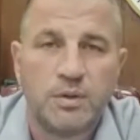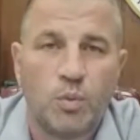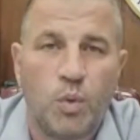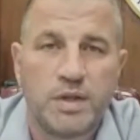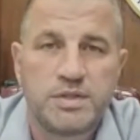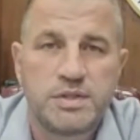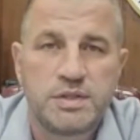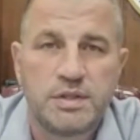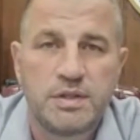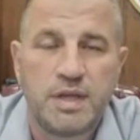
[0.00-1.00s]
Once
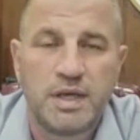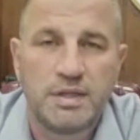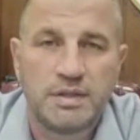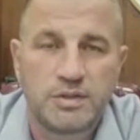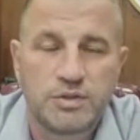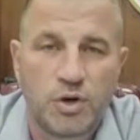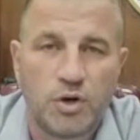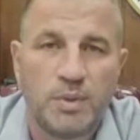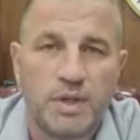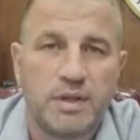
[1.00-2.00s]
they
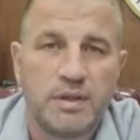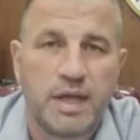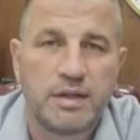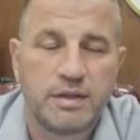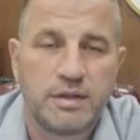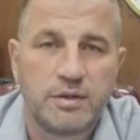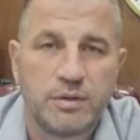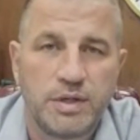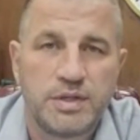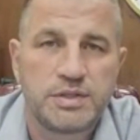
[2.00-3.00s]
determine that
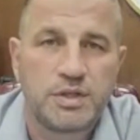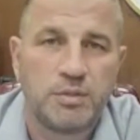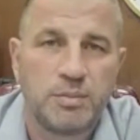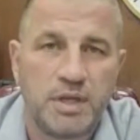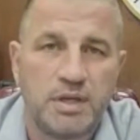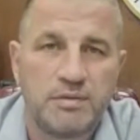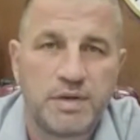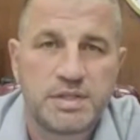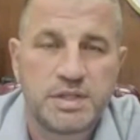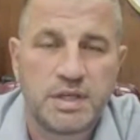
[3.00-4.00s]
there is going to be an
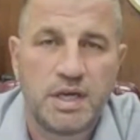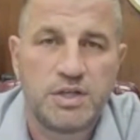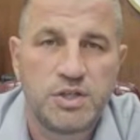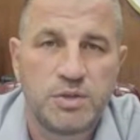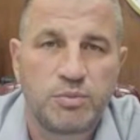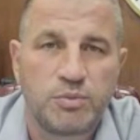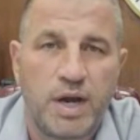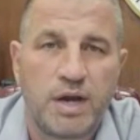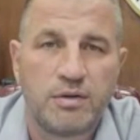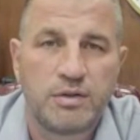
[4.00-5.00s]
investigation,
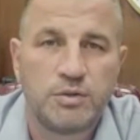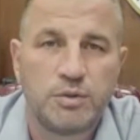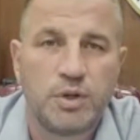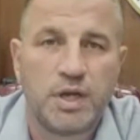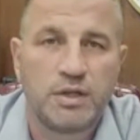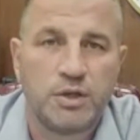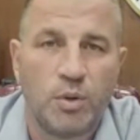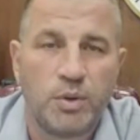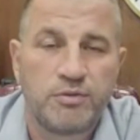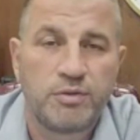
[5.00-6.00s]
prior to it
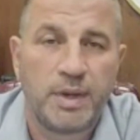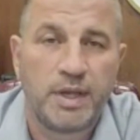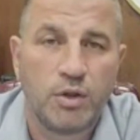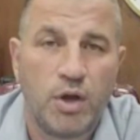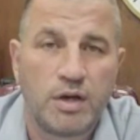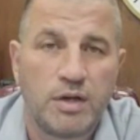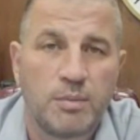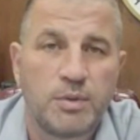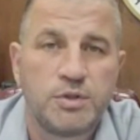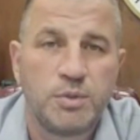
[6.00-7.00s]
going from a log
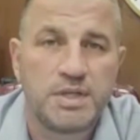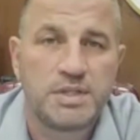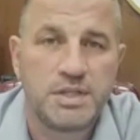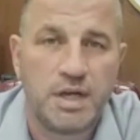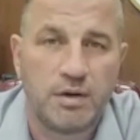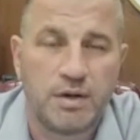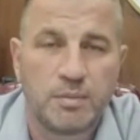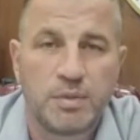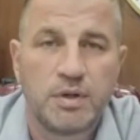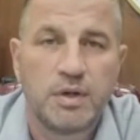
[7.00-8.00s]
number to a CR
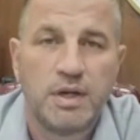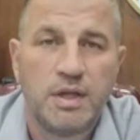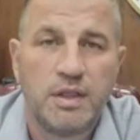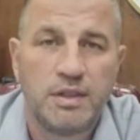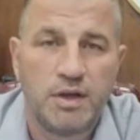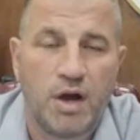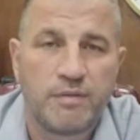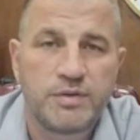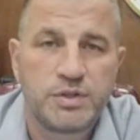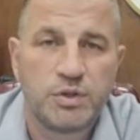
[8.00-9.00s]
number, the
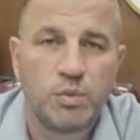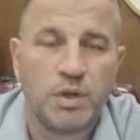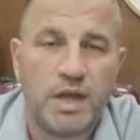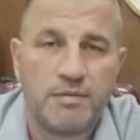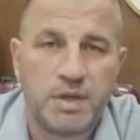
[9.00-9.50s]
officer will have the